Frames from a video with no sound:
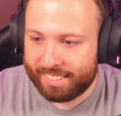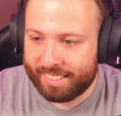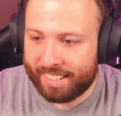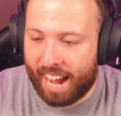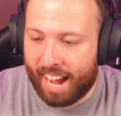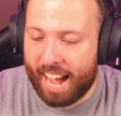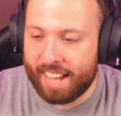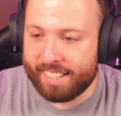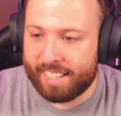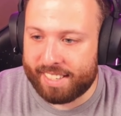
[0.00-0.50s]

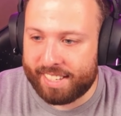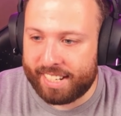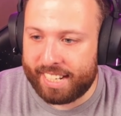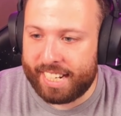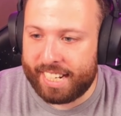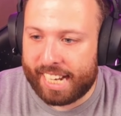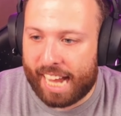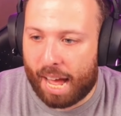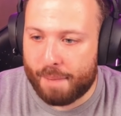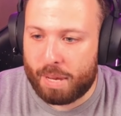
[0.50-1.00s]
Guys, it's
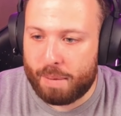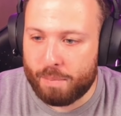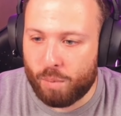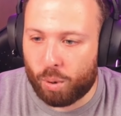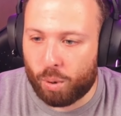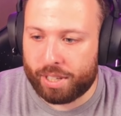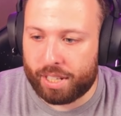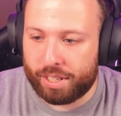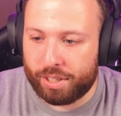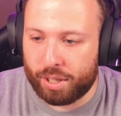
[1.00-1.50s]
eating at me
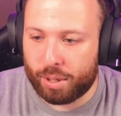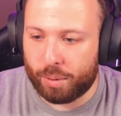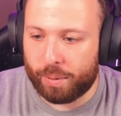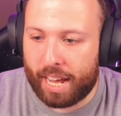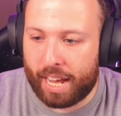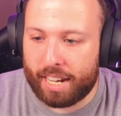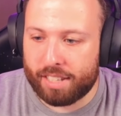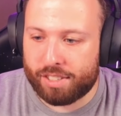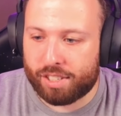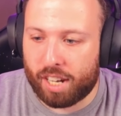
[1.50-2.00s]
more than you,
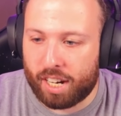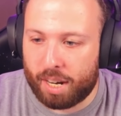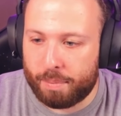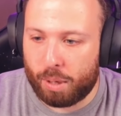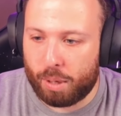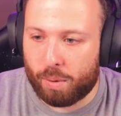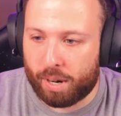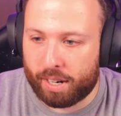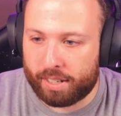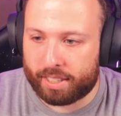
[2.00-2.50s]
and it's going to
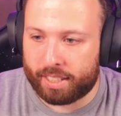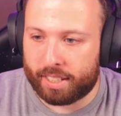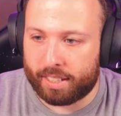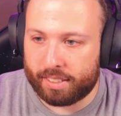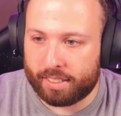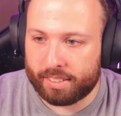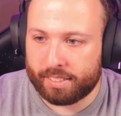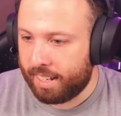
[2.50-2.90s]
be worth it.